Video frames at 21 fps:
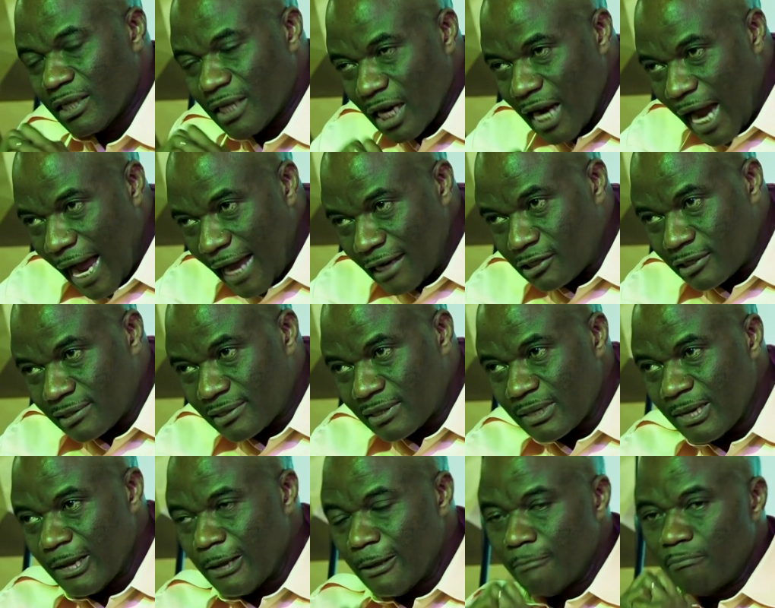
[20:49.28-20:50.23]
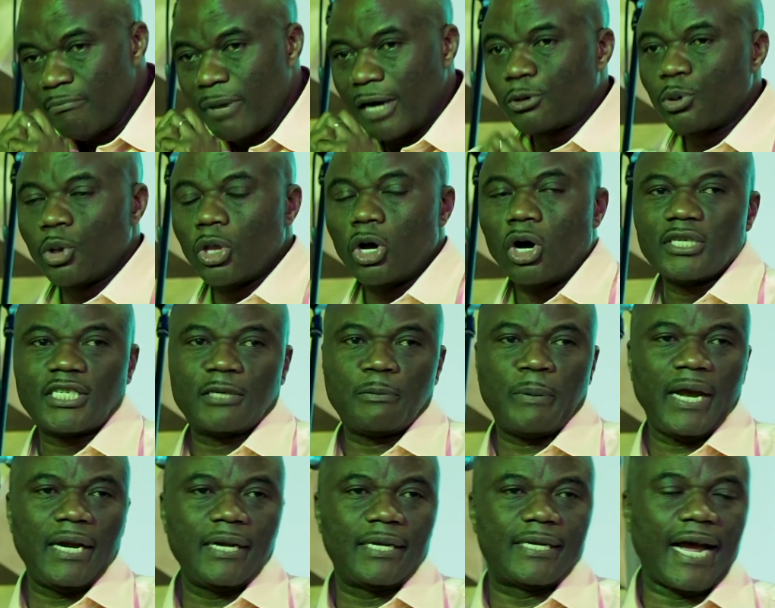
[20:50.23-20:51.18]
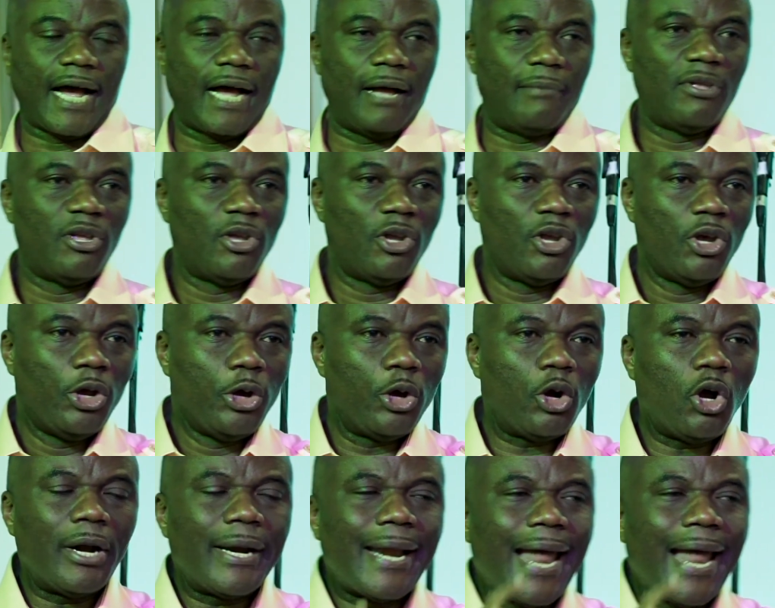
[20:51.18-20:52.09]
He's in us, but we don't spend time. You